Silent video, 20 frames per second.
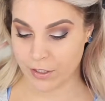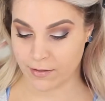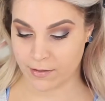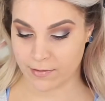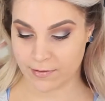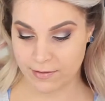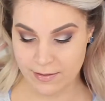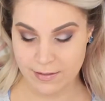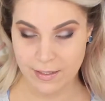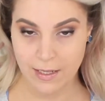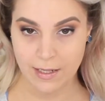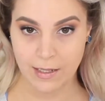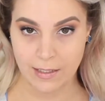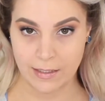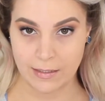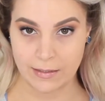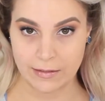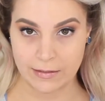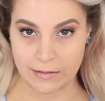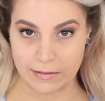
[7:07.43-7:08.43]
Like this is
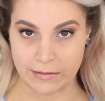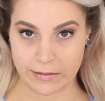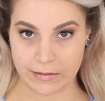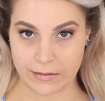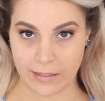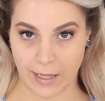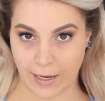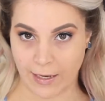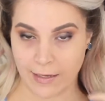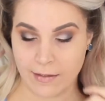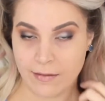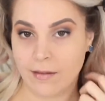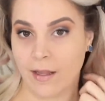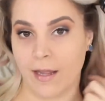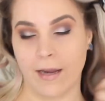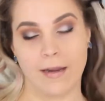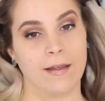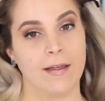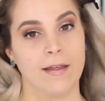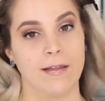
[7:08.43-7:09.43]
light,
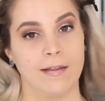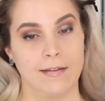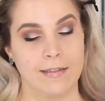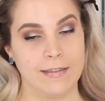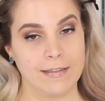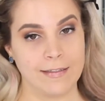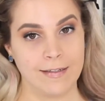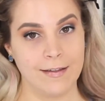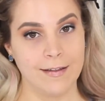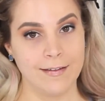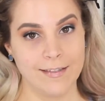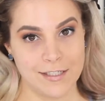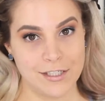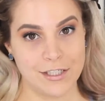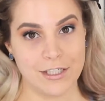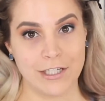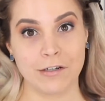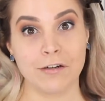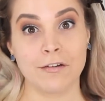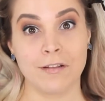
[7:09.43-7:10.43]
like
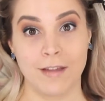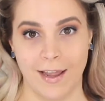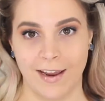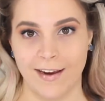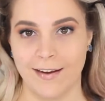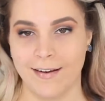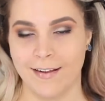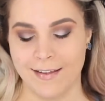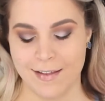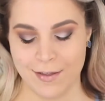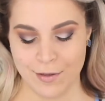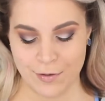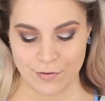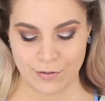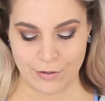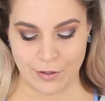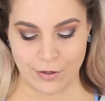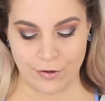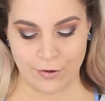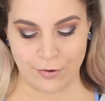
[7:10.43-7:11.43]
sheer light.
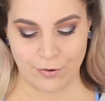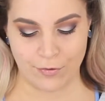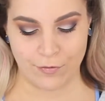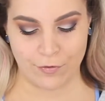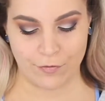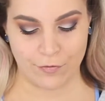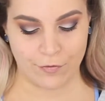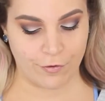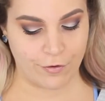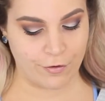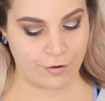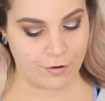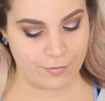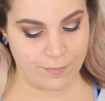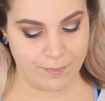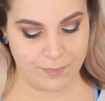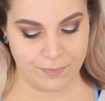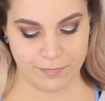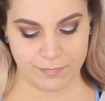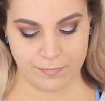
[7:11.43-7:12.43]
So
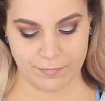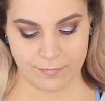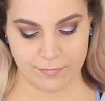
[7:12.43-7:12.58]
for